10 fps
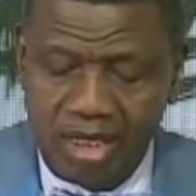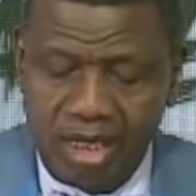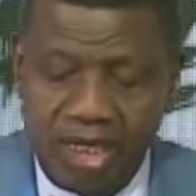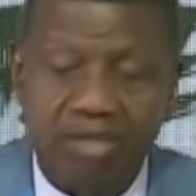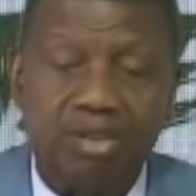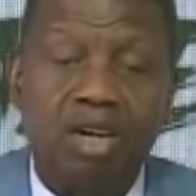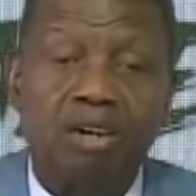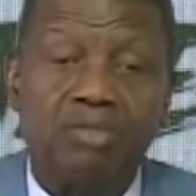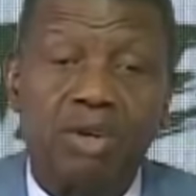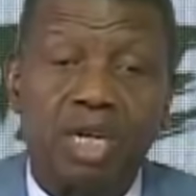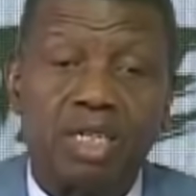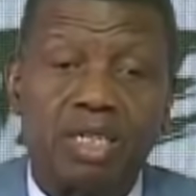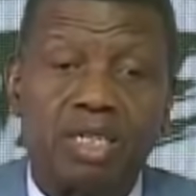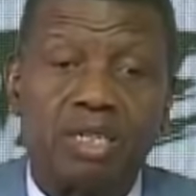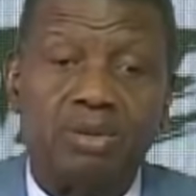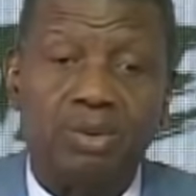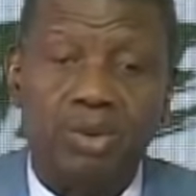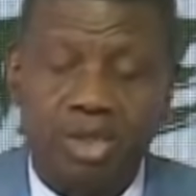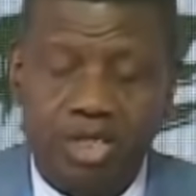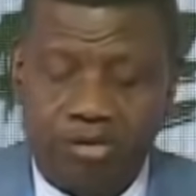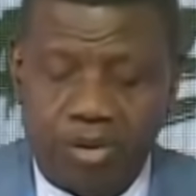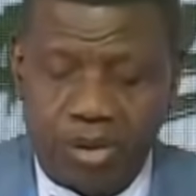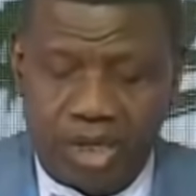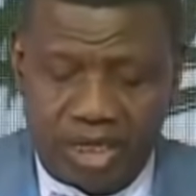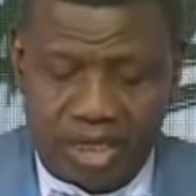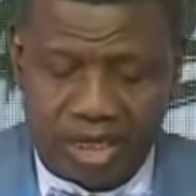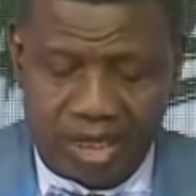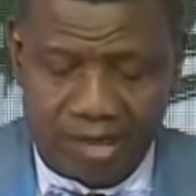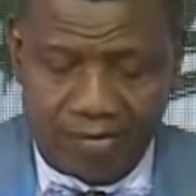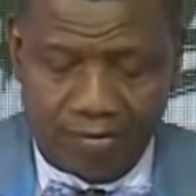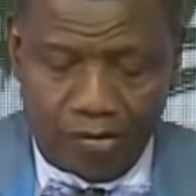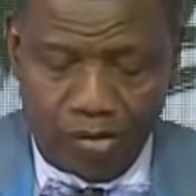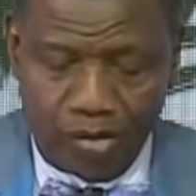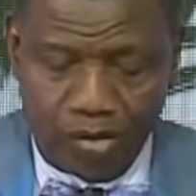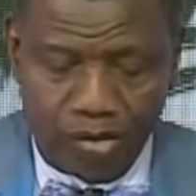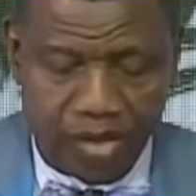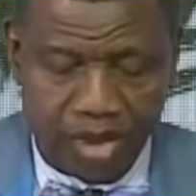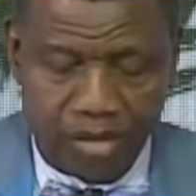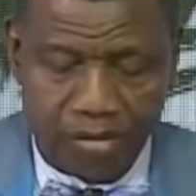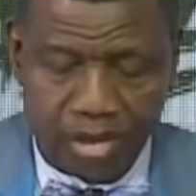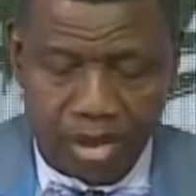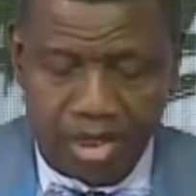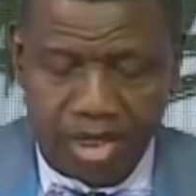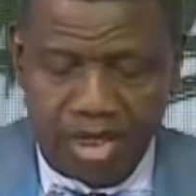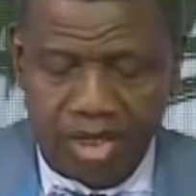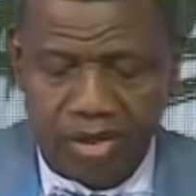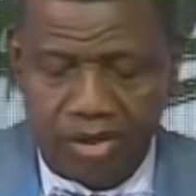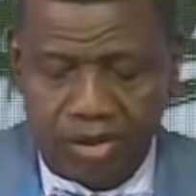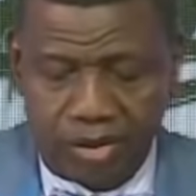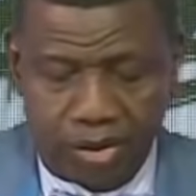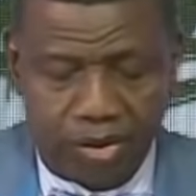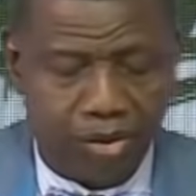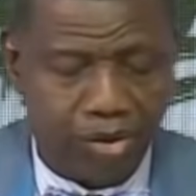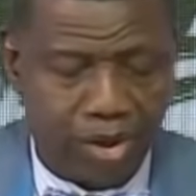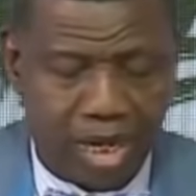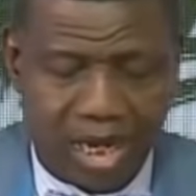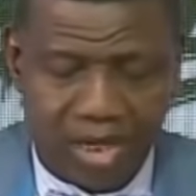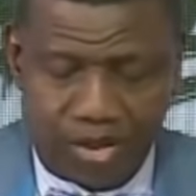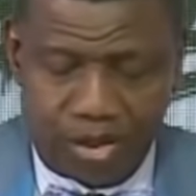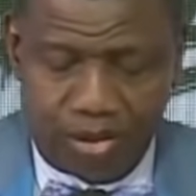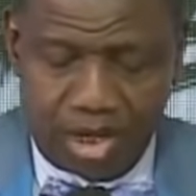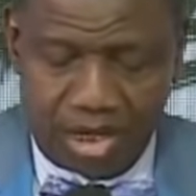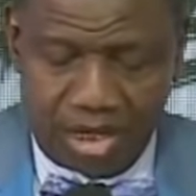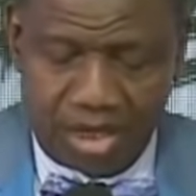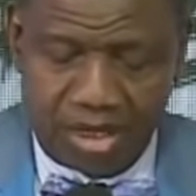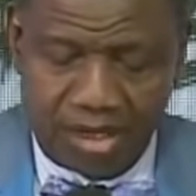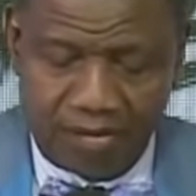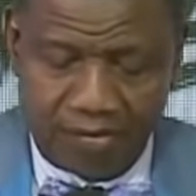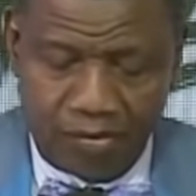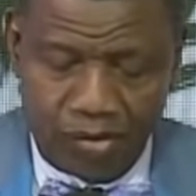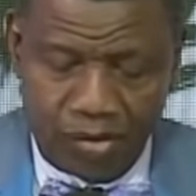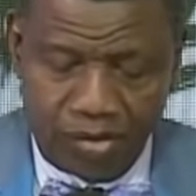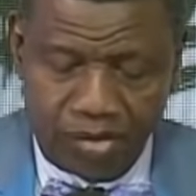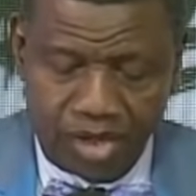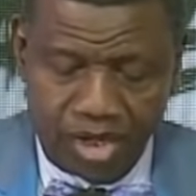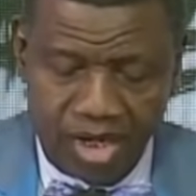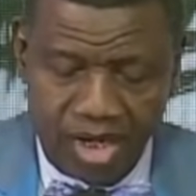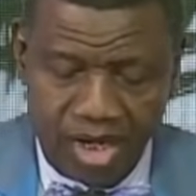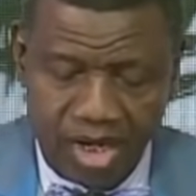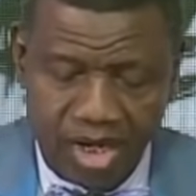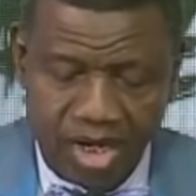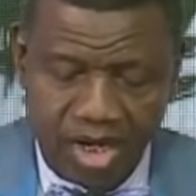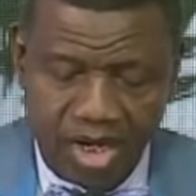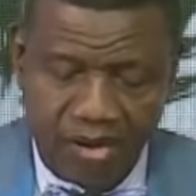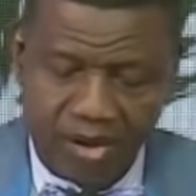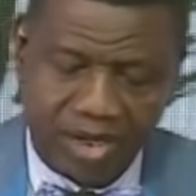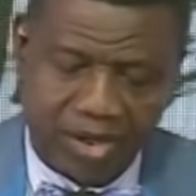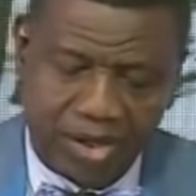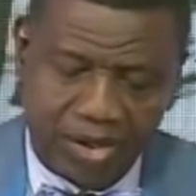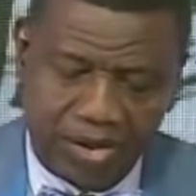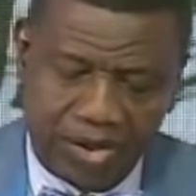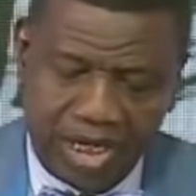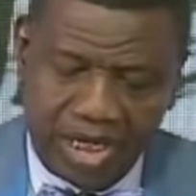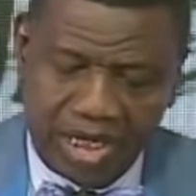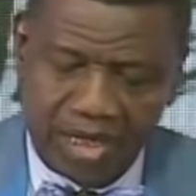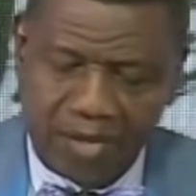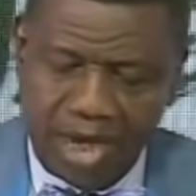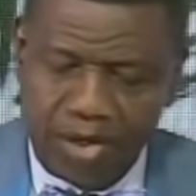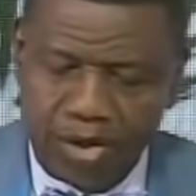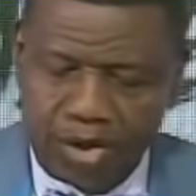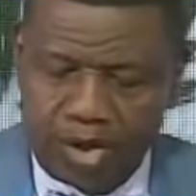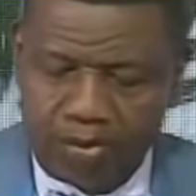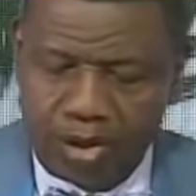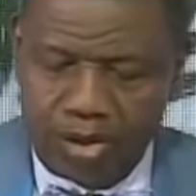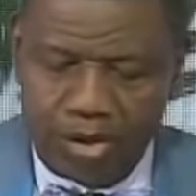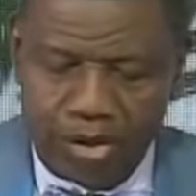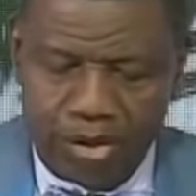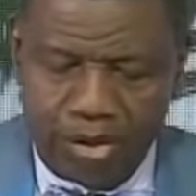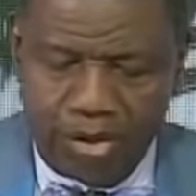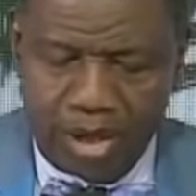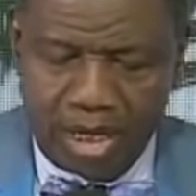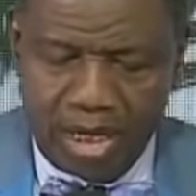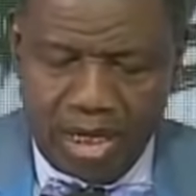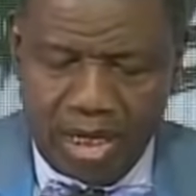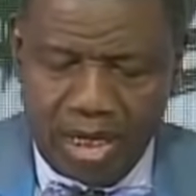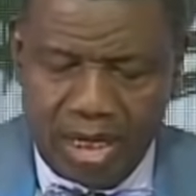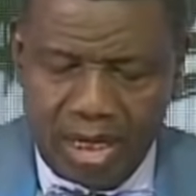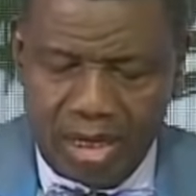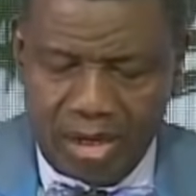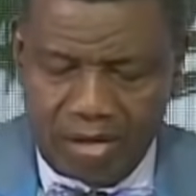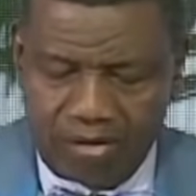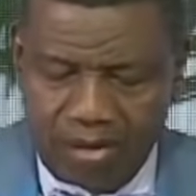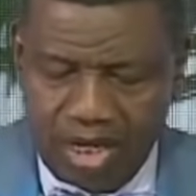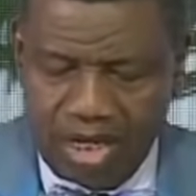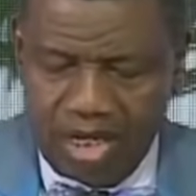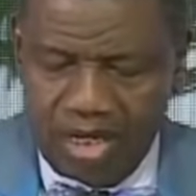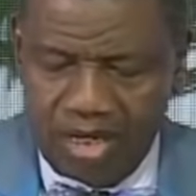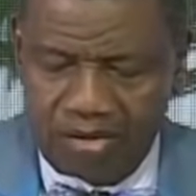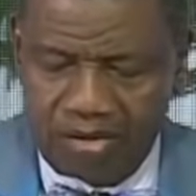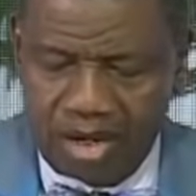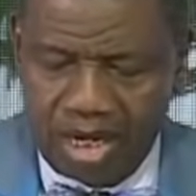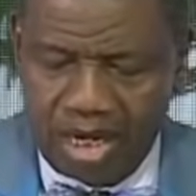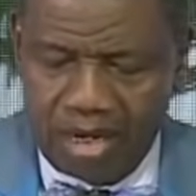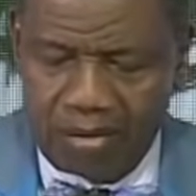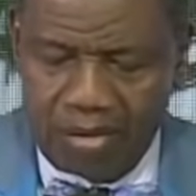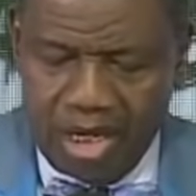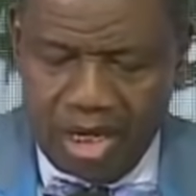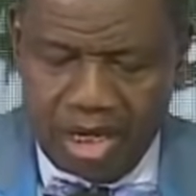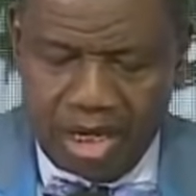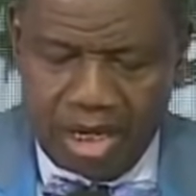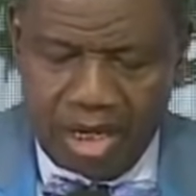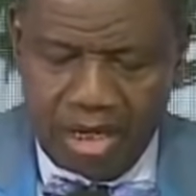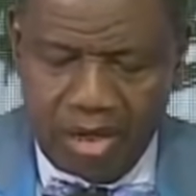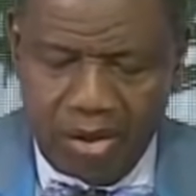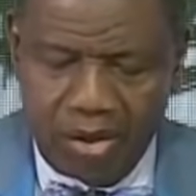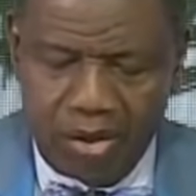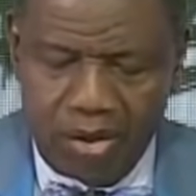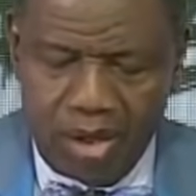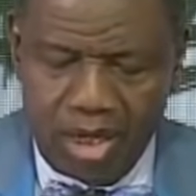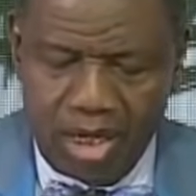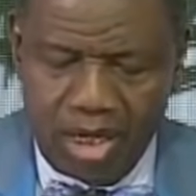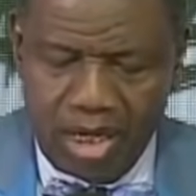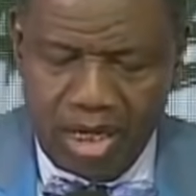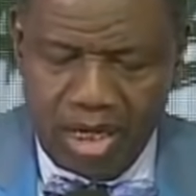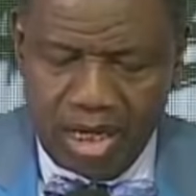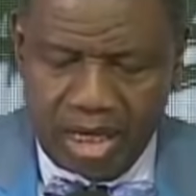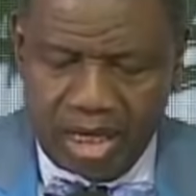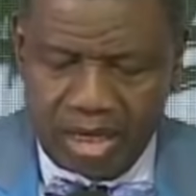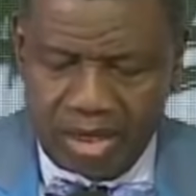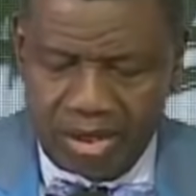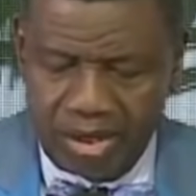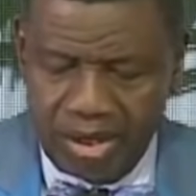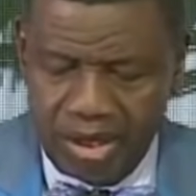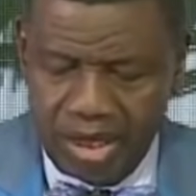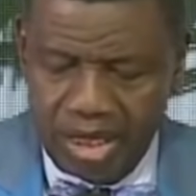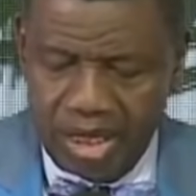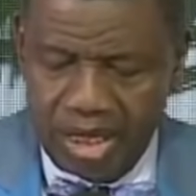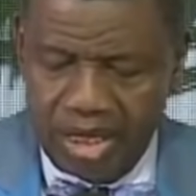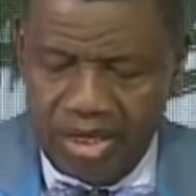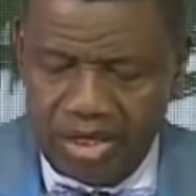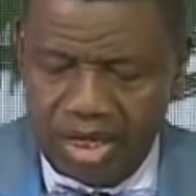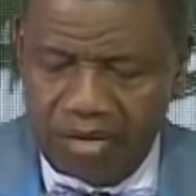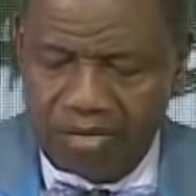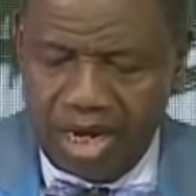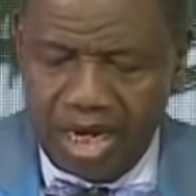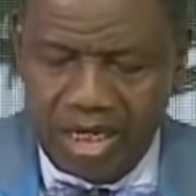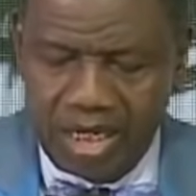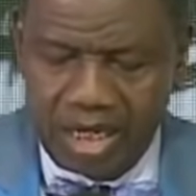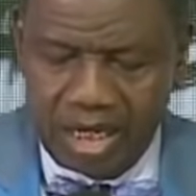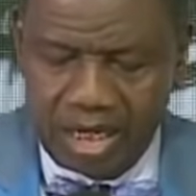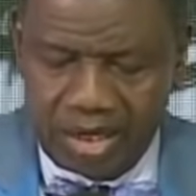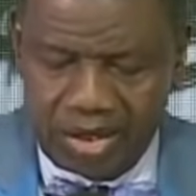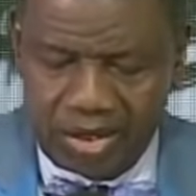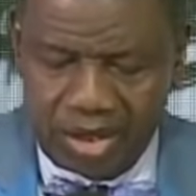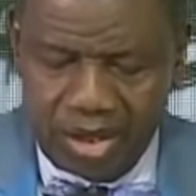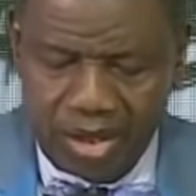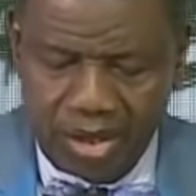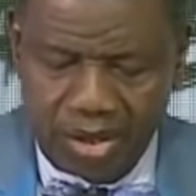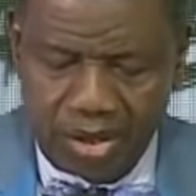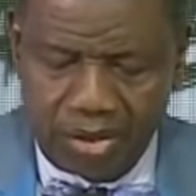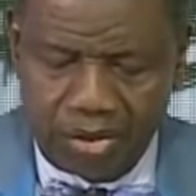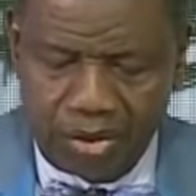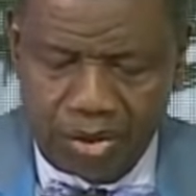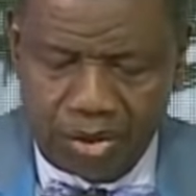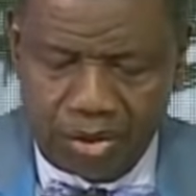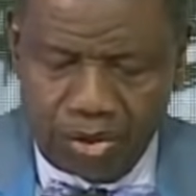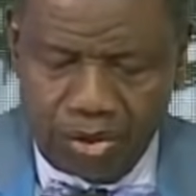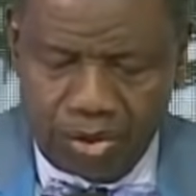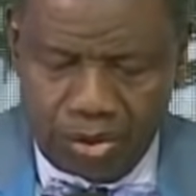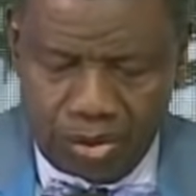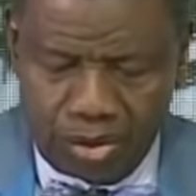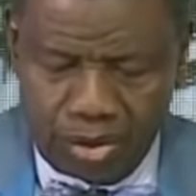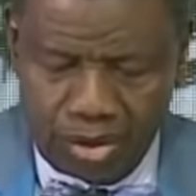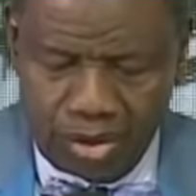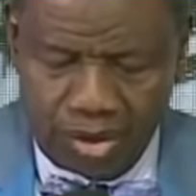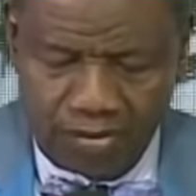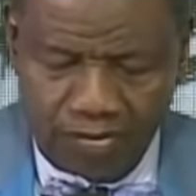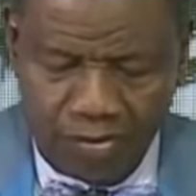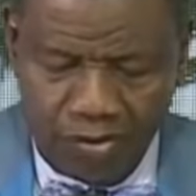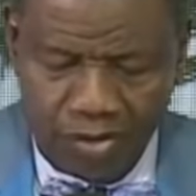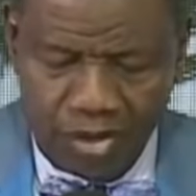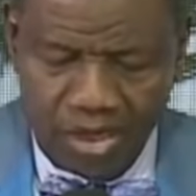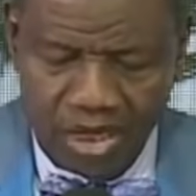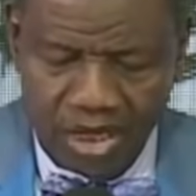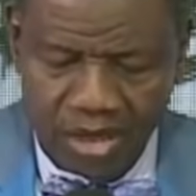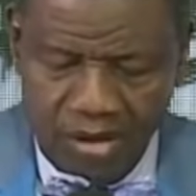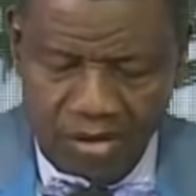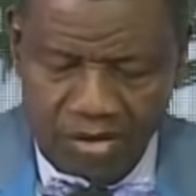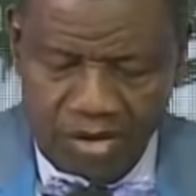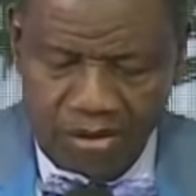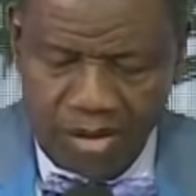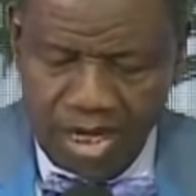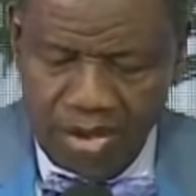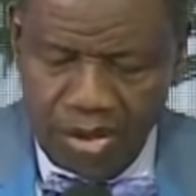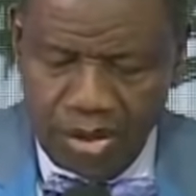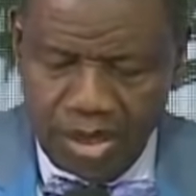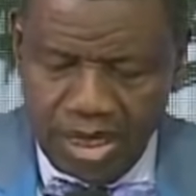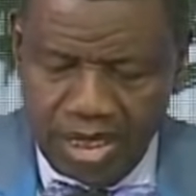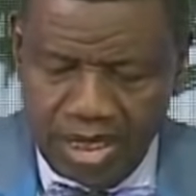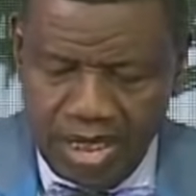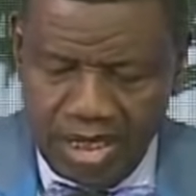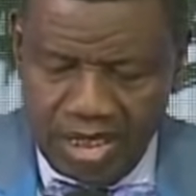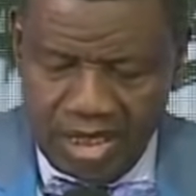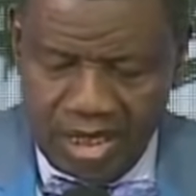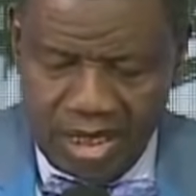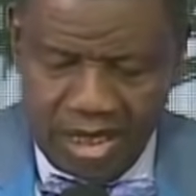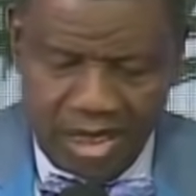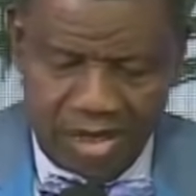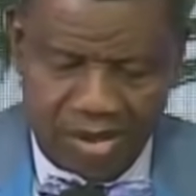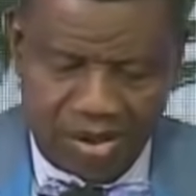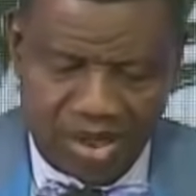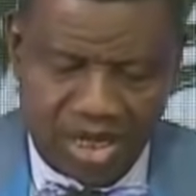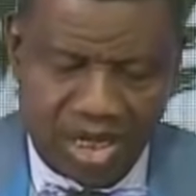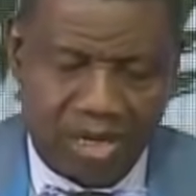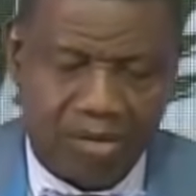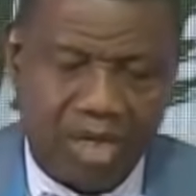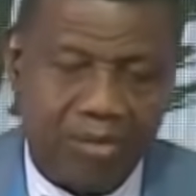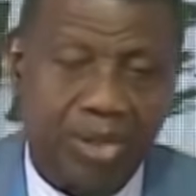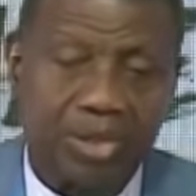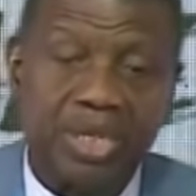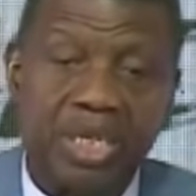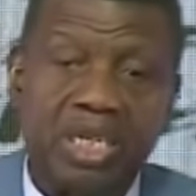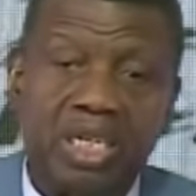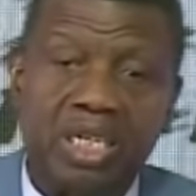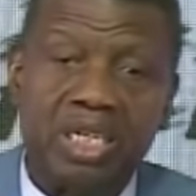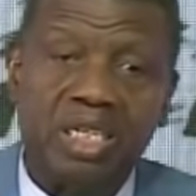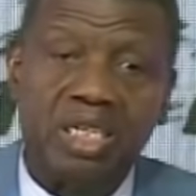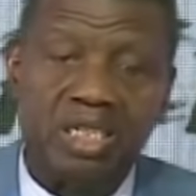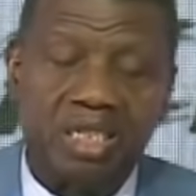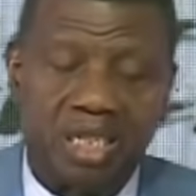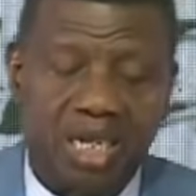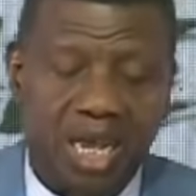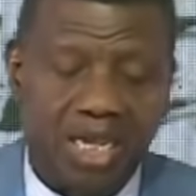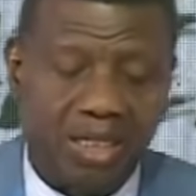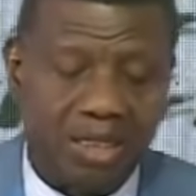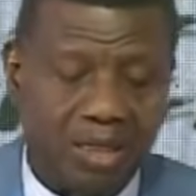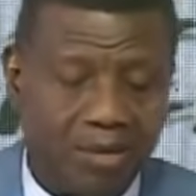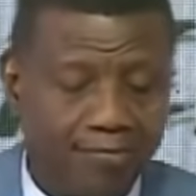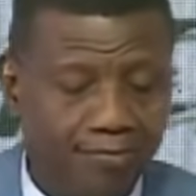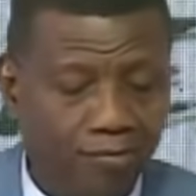the giver of rest will give you rest. Amen. Body, soul, and spirit. Amen. He went on to say, take my yoke upon you and learn of me, for I am meek and lowly in heart, and ye shall find the rest unto your souls. For my yoke is easy and my burden is light.